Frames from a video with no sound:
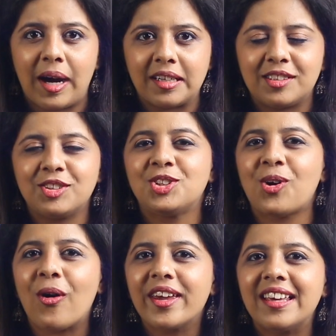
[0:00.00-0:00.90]
But the
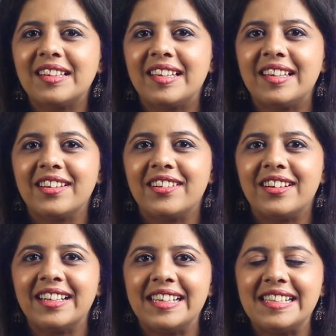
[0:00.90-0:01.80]
shocking thing
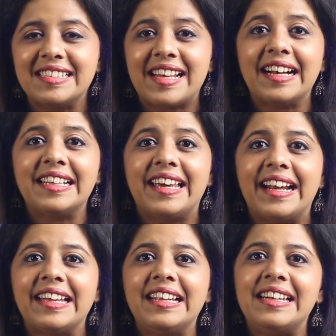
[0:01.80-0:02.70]
here is that
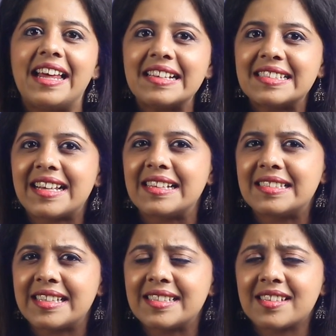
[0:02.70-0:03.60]
getting less than
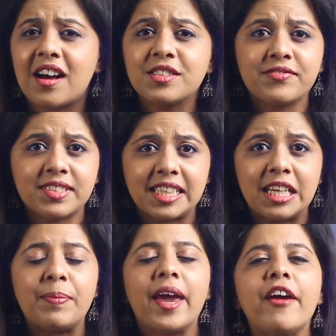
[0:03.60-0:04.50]
6 hours of
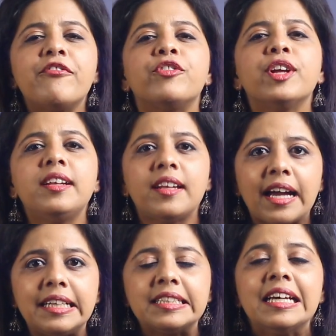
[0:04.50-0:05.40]
sleep every
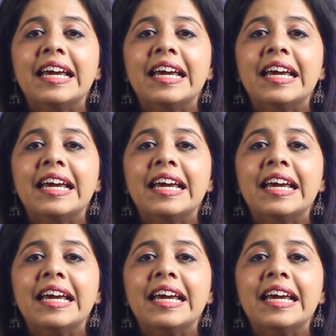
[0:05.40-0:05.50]
night